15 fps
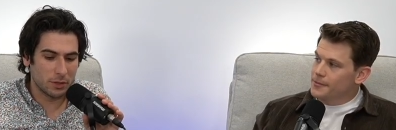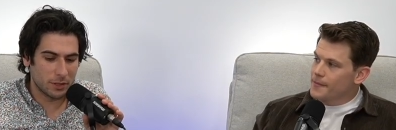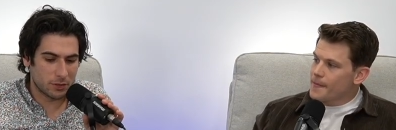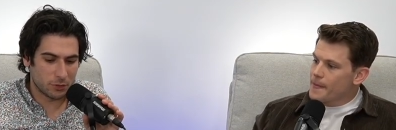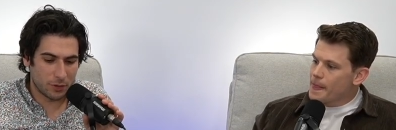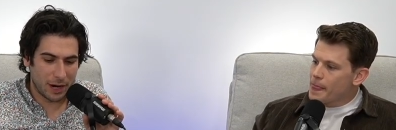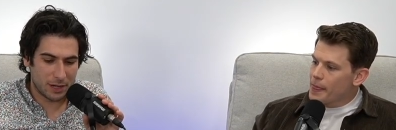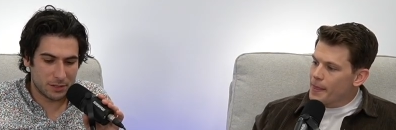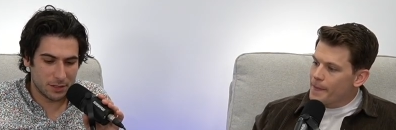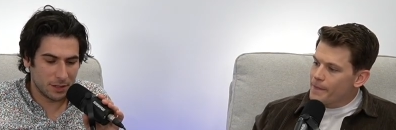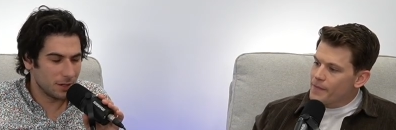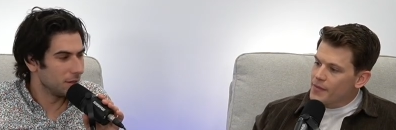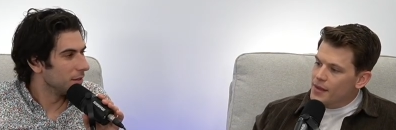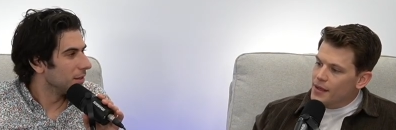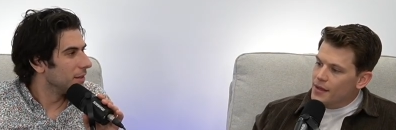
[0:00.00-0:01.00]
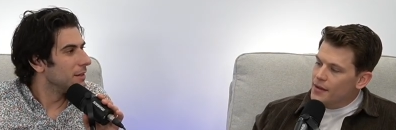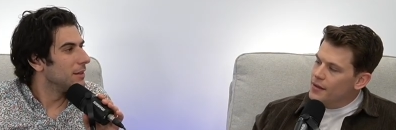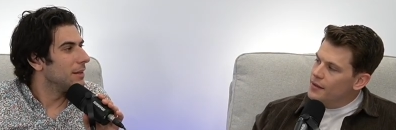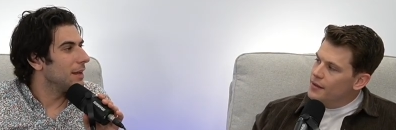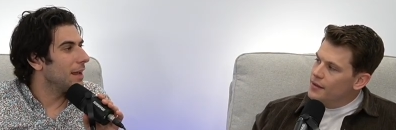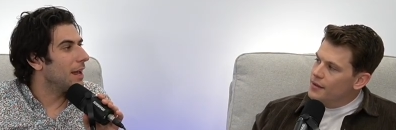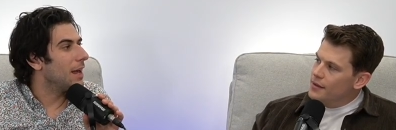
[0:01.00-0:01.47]
Speaker 1: a director,
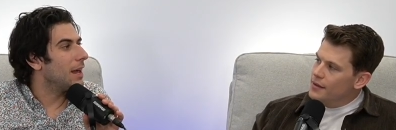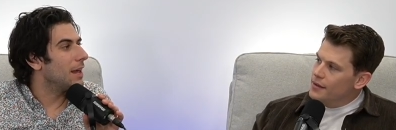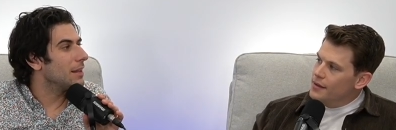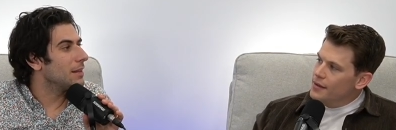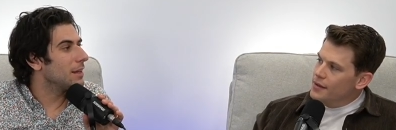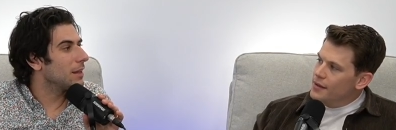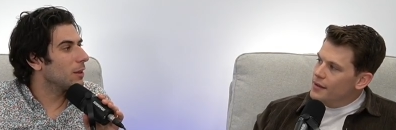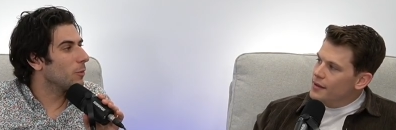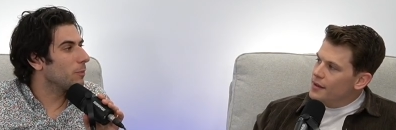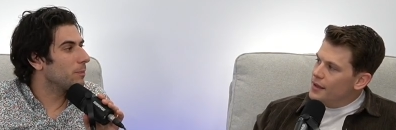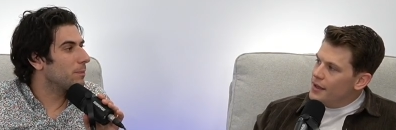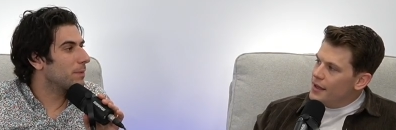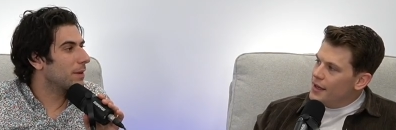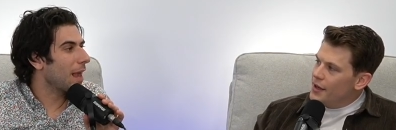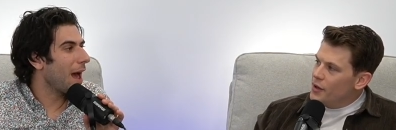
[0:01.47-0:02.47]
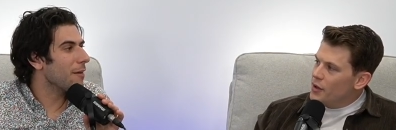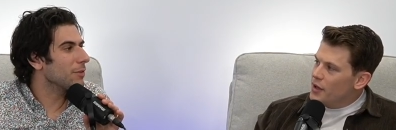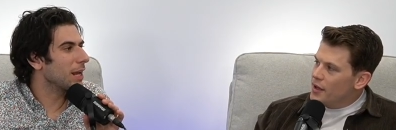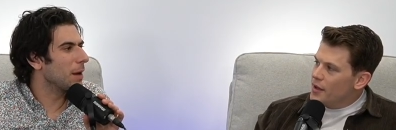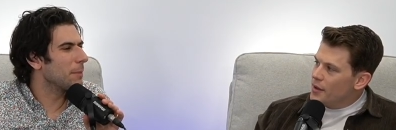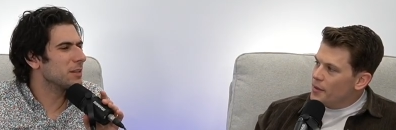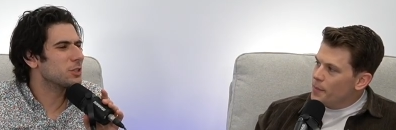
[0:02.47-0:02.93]
uh, it'll It'll have
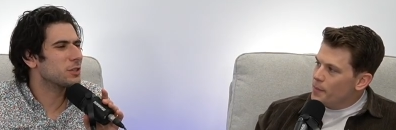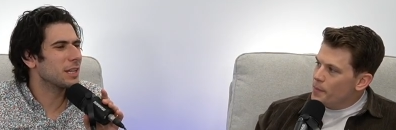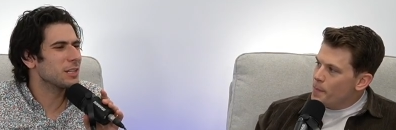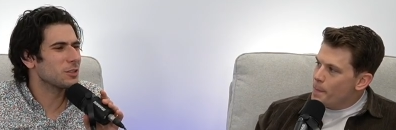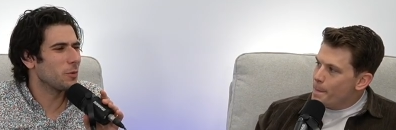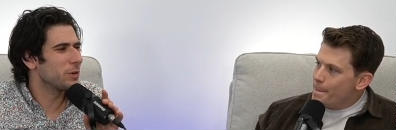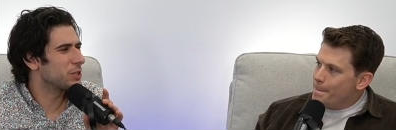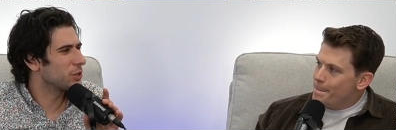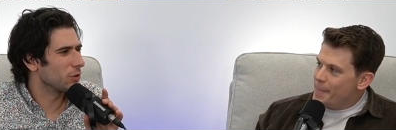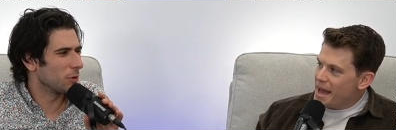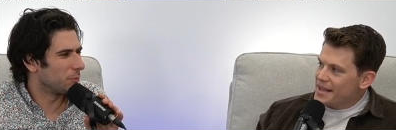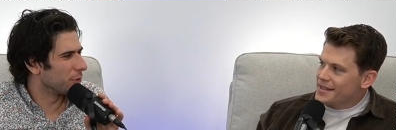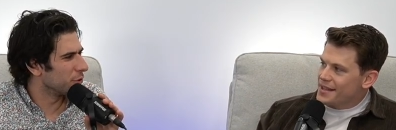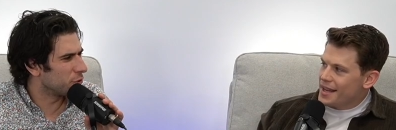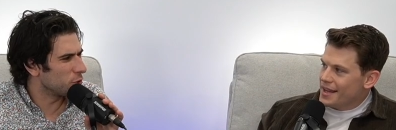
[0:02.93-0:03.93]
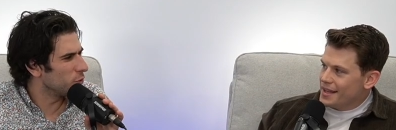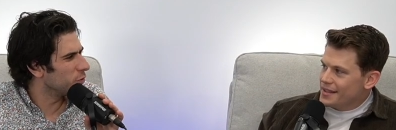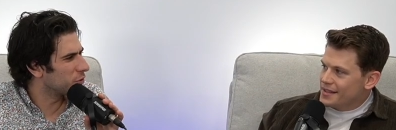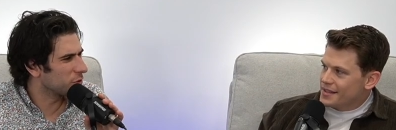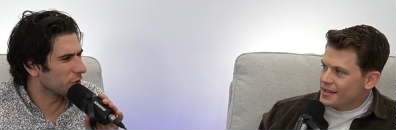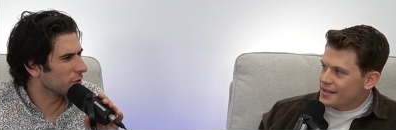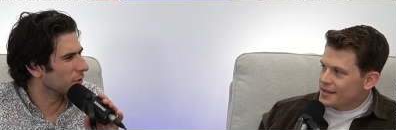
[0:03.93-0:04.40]
like a bunch of things on which they're a producer
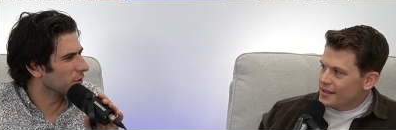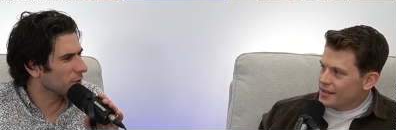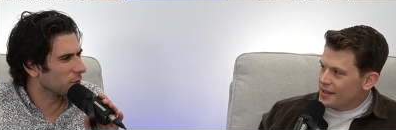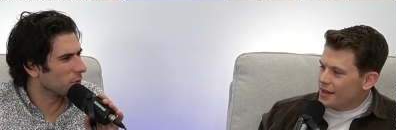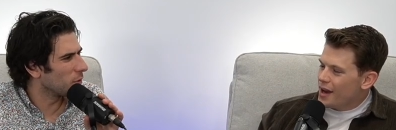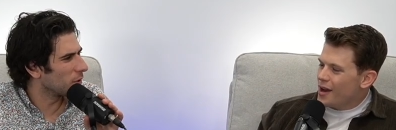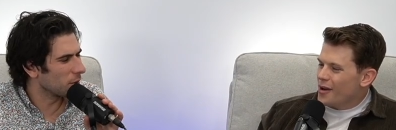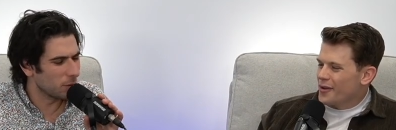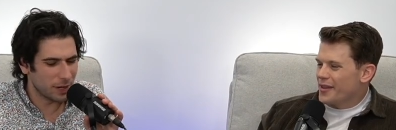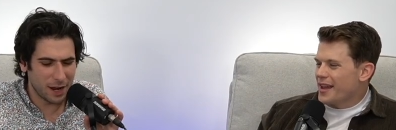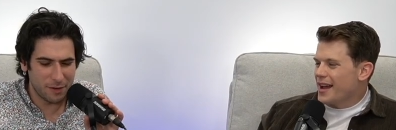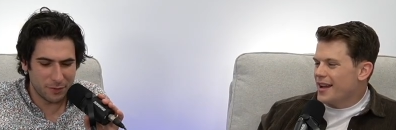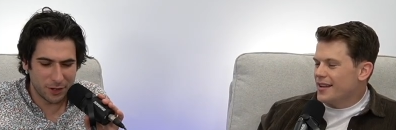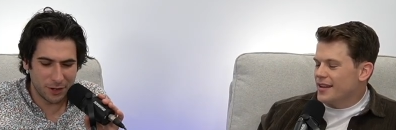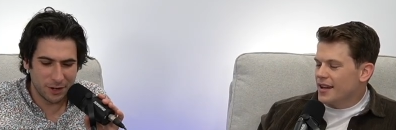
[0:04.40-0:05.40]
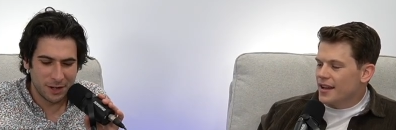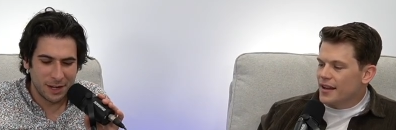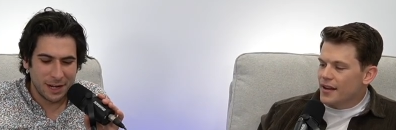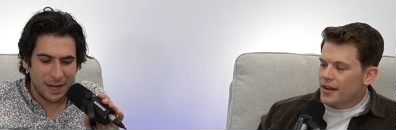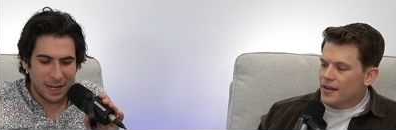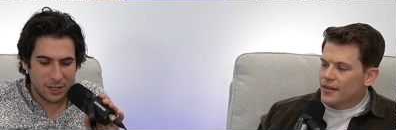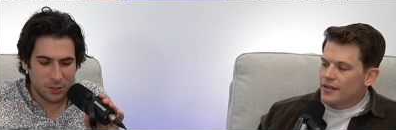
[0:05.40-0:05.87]
hits. or oh, whatever,
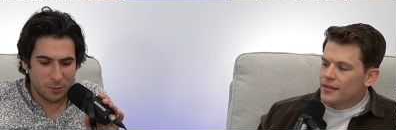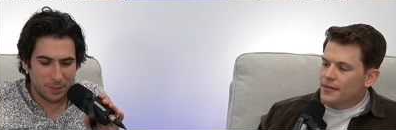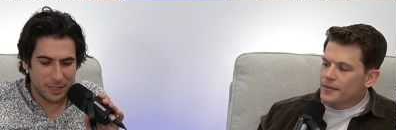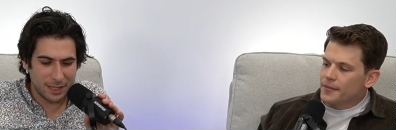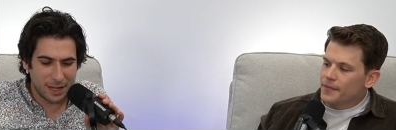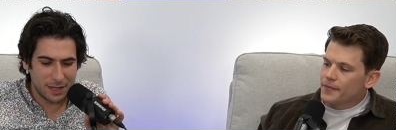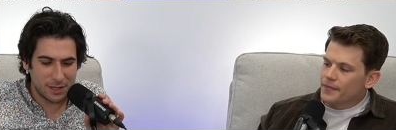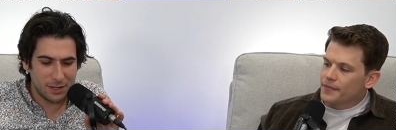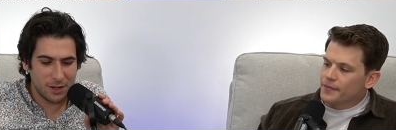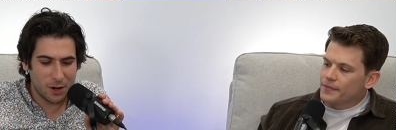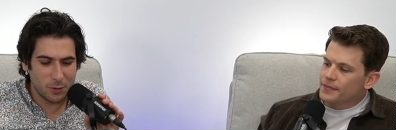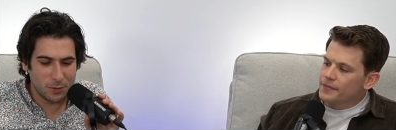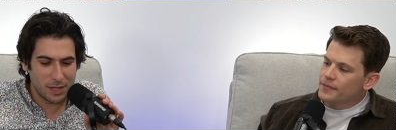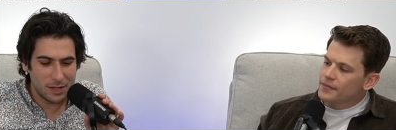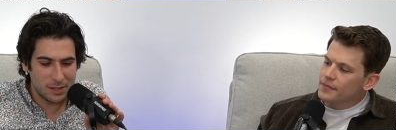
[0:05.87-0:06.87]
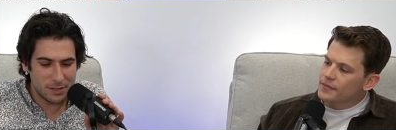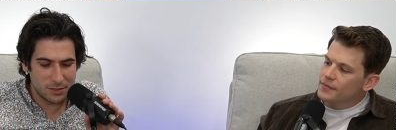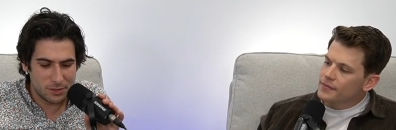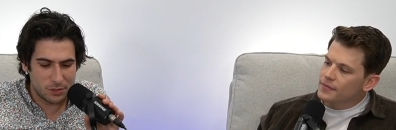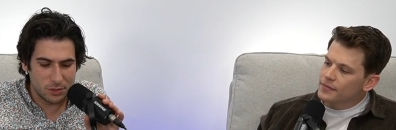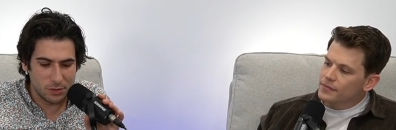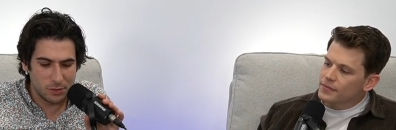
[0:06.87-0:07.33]
that, yeah, no. and you'll be like, "Yo, they
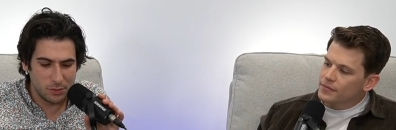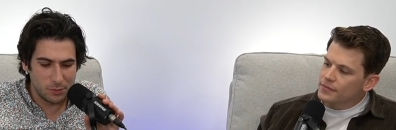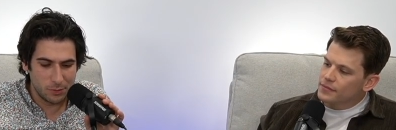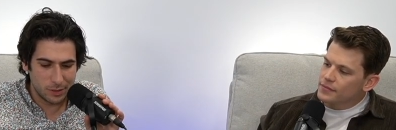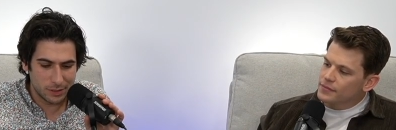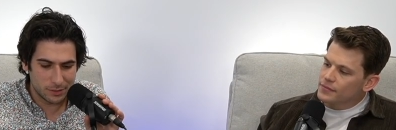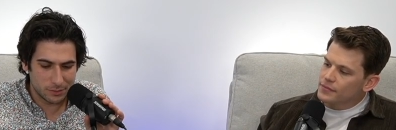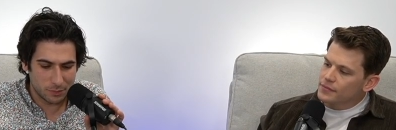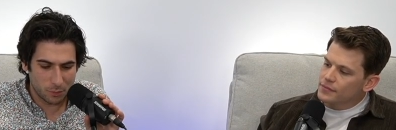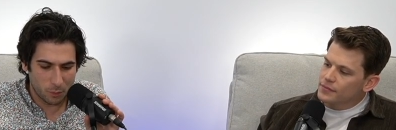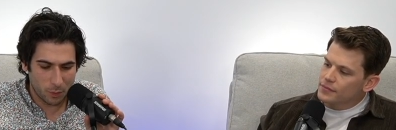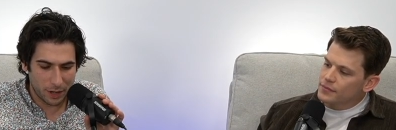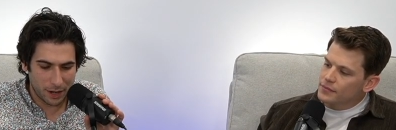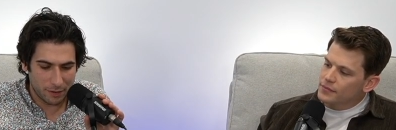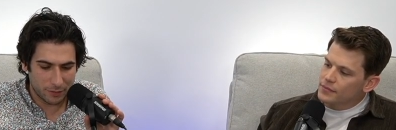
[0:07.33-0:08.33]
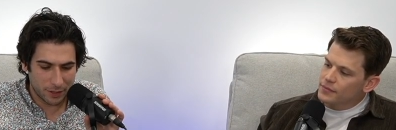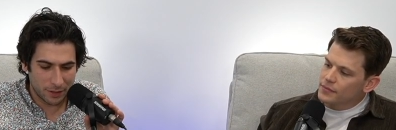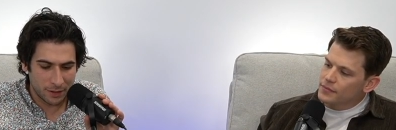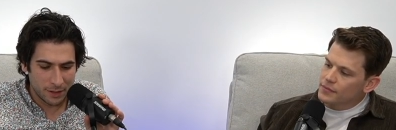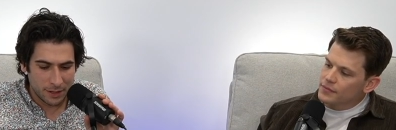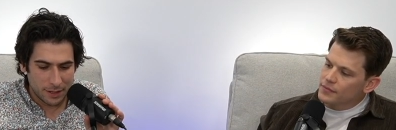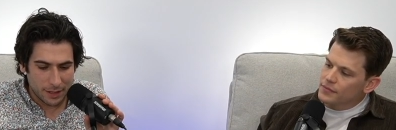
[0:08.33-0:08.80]
didn't do
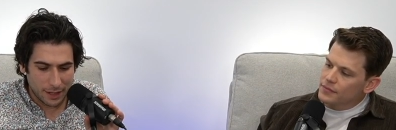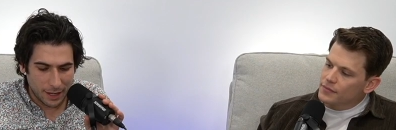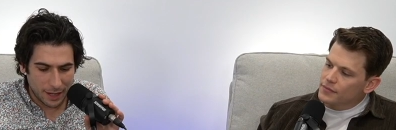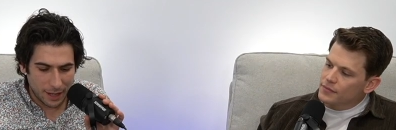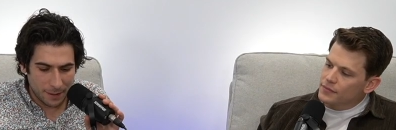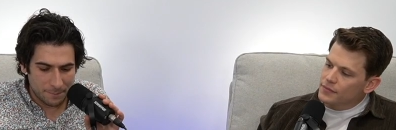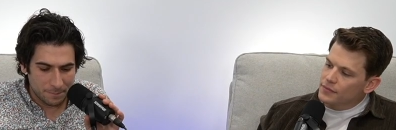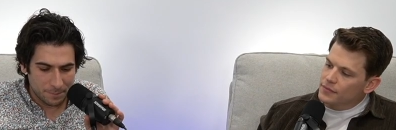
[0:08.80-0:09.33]
whatever." Uh,